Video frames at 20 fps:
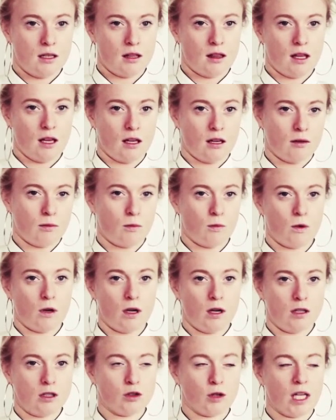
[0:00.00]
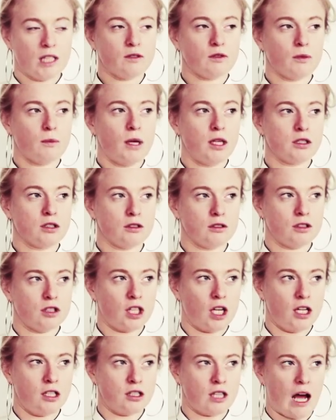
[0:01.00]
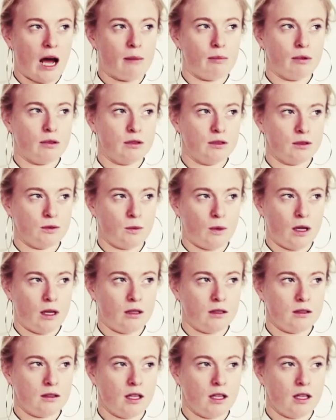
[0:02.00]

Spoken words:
think a transformational change happens when